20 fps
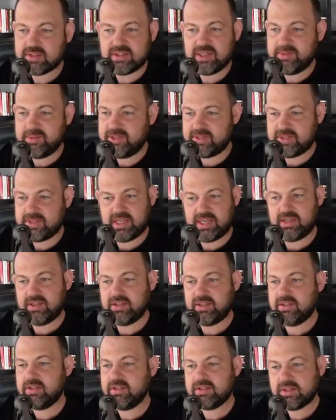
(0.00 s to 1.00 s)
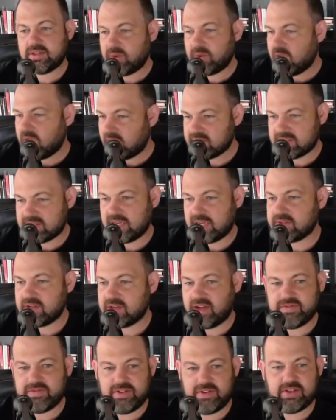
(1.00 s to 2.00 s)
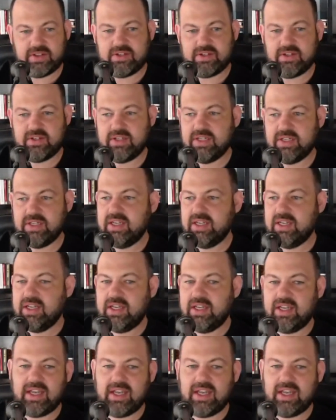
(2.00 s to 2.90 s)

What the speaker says: 8 hours of demos. So we hired a sales guy first.